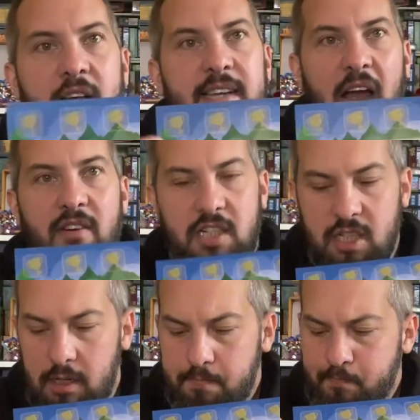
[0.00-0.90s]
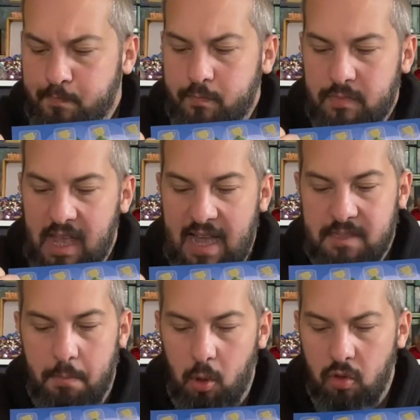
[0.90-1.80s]
character has a
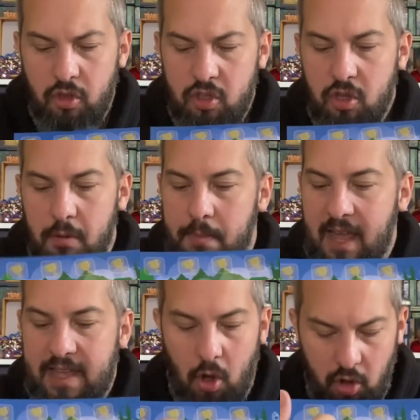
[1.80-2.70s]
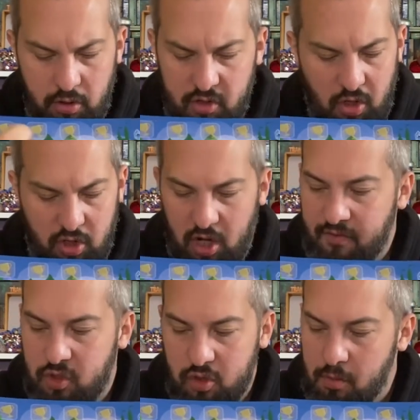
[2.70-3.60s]
pawn that you can play on, so you can
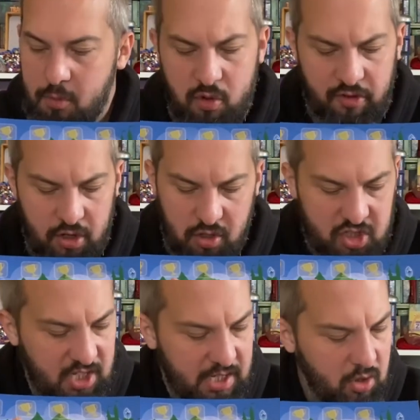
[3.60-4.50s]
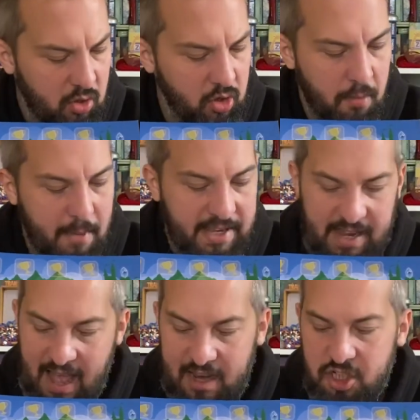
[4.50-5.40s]
either do your move, your seek, or your make
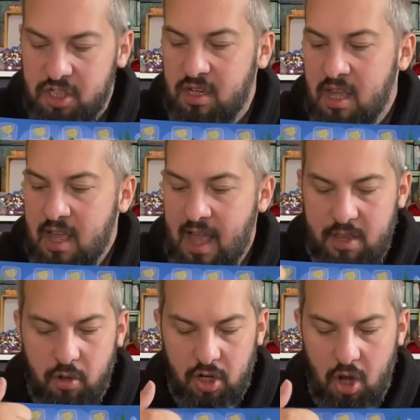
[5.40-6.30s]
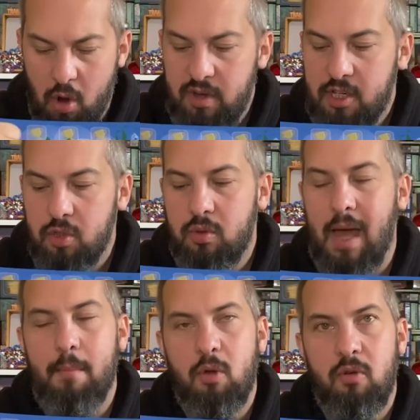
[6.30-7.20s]
action, and you only do
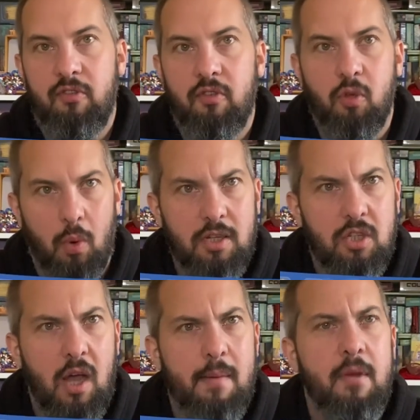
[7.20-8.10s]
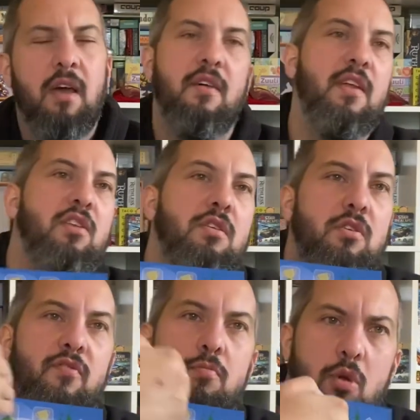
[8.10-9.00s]
that move the one time, and then
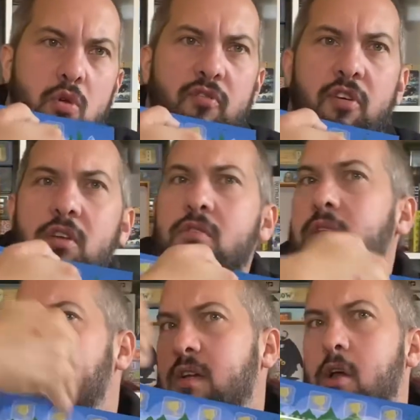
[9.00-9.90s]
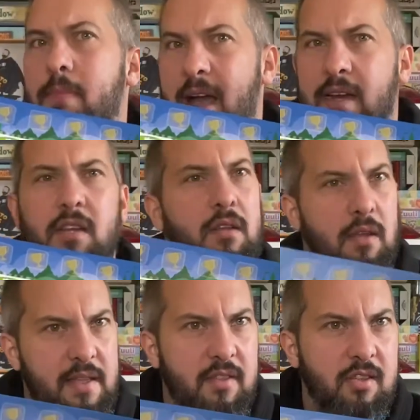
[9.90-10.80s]
if you move, you then can go back
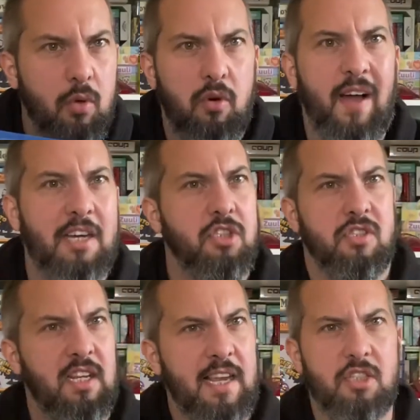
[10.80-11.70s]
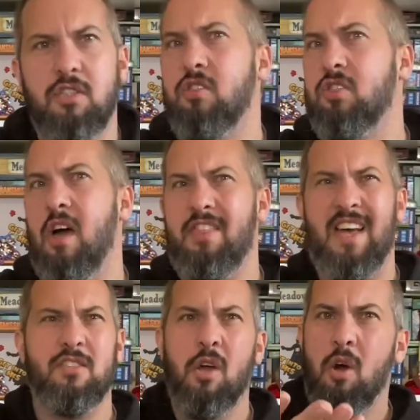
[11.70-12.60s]
in the sort of action selection that Scythe
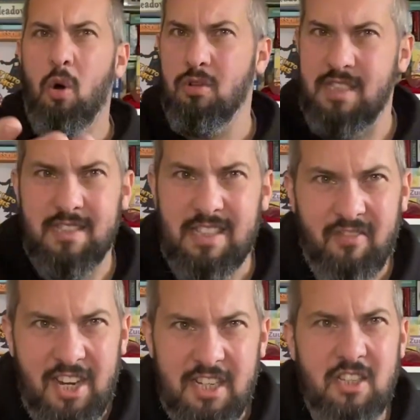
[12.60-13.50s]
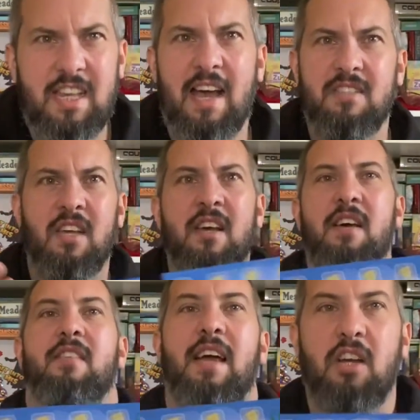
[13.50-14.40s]
has, or Disney's Villainous has,
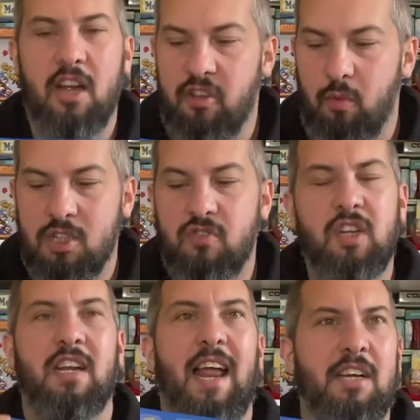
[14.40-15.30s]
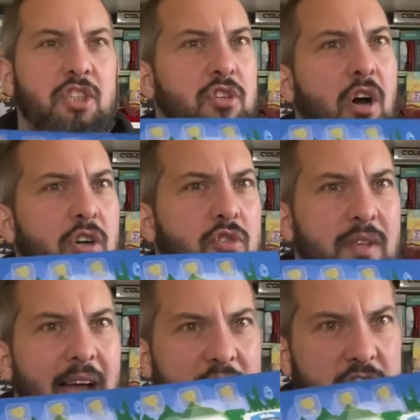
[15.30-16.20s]
that kind of, once you've done an action, you can't do
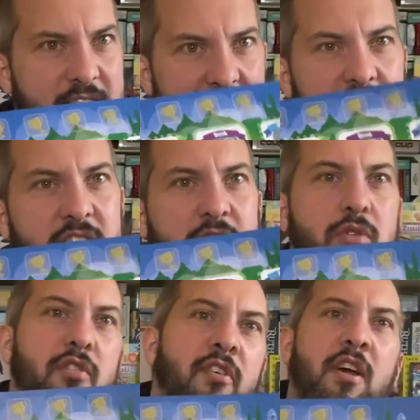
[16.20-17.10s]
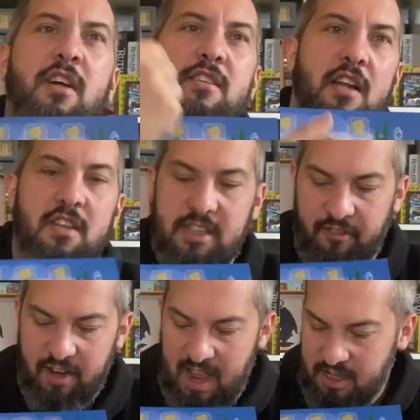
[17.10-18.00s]
that action again until you've done a
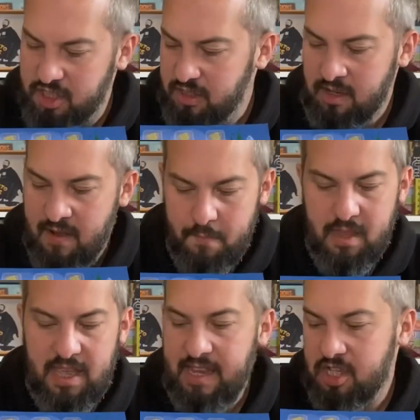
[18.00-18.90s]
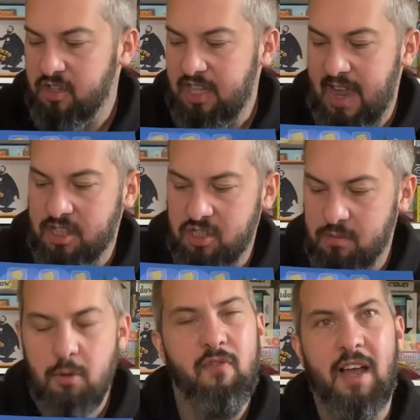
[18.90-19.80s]
different action. Each of the actions,
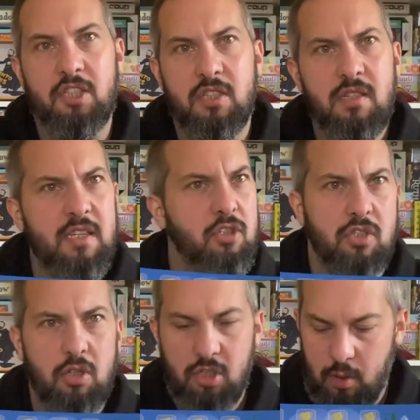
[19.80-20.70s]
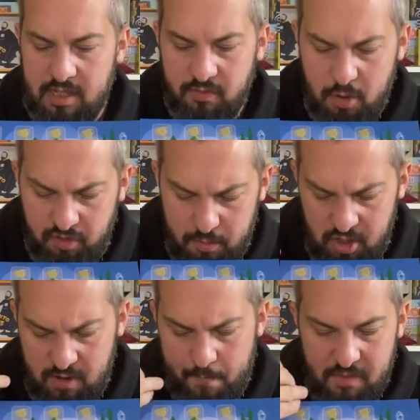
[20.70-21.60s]
move action is just 2 squares of
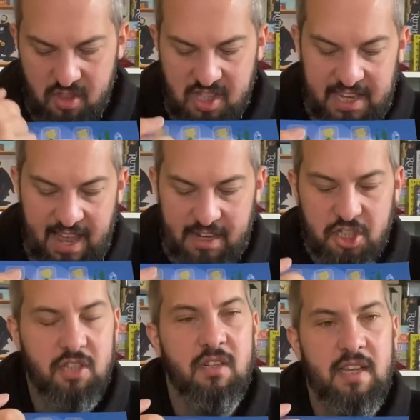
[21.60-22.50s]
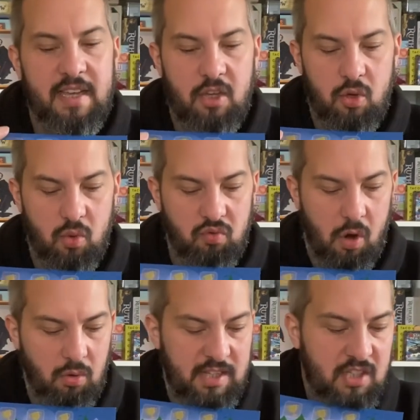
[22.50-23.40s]
movement. The seek action, you
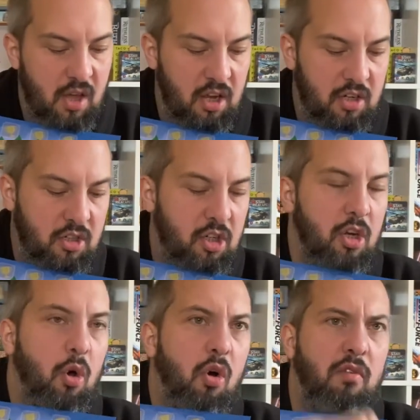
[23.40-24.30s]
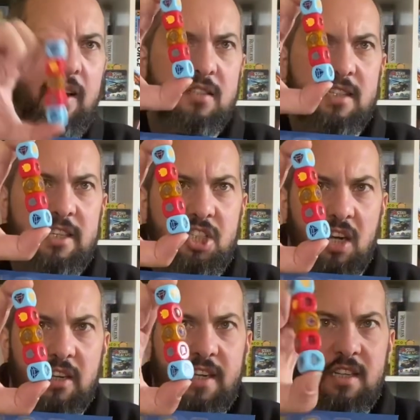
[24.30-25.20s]
roll these gloriously
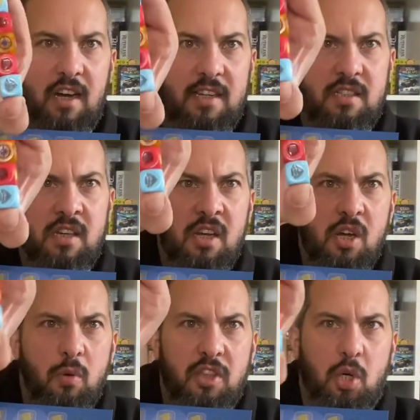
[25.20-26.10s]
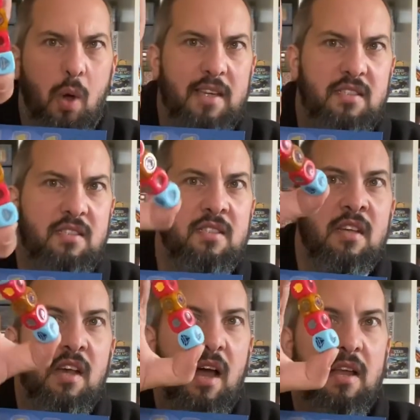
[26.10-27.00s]
chunky dice with quests
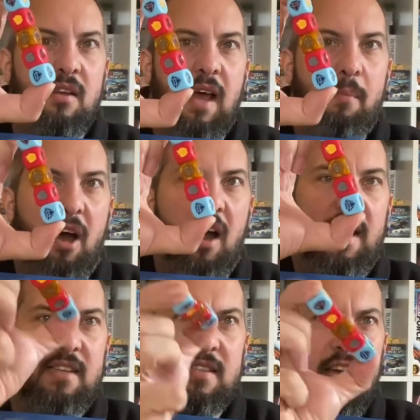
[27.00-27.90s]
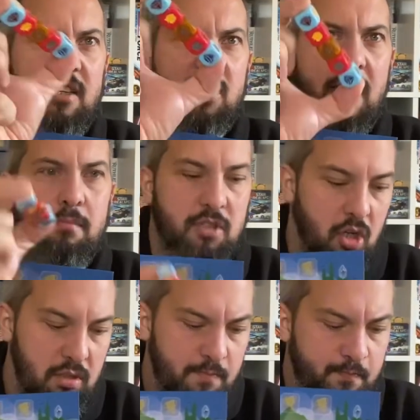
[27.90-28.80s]
and pies and gems
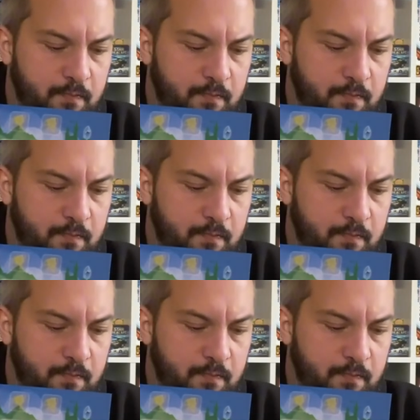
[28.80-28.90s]
on,